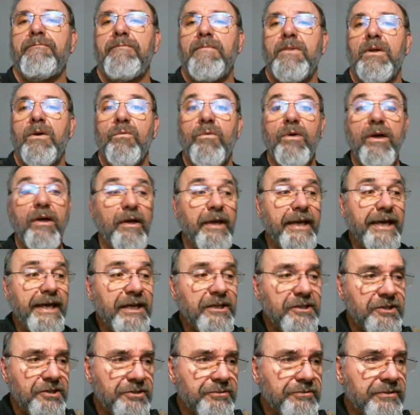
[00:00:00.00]
Well,
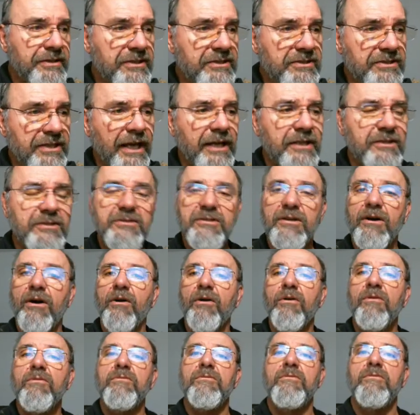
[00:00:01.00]
history says
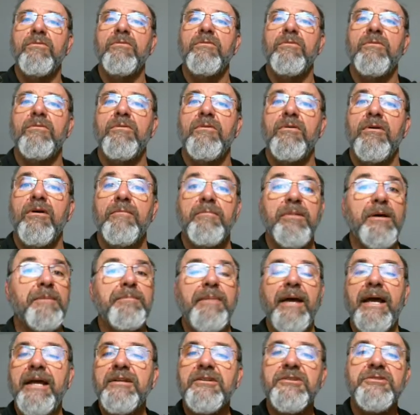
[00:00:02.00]
so, but
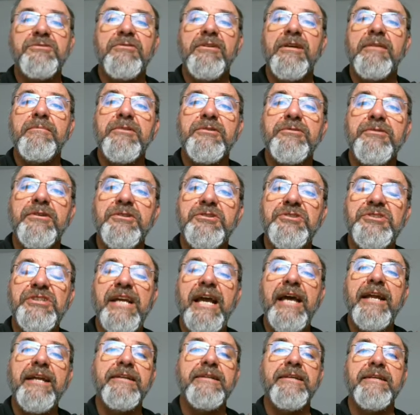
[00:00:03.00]
mainstream
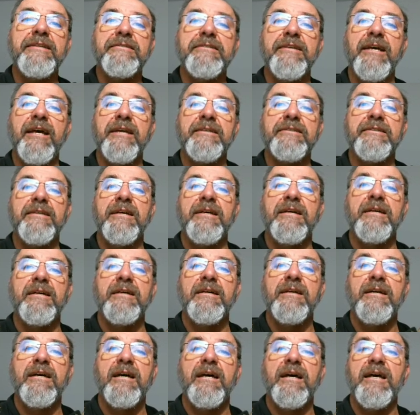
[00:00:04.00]
Christianity says,
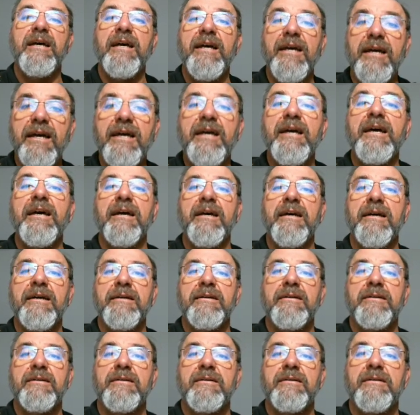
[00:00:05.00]
I
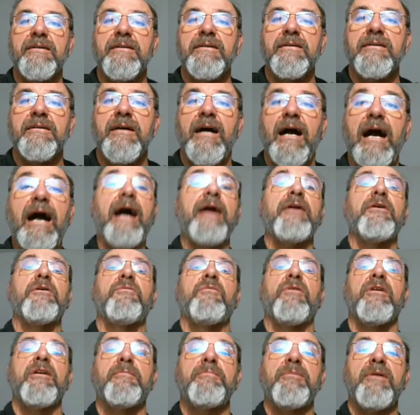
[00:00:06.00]
don't
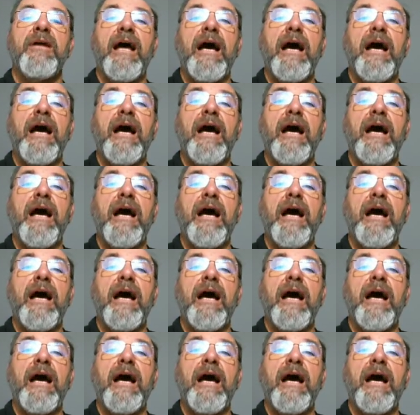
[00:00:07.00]
want to believe.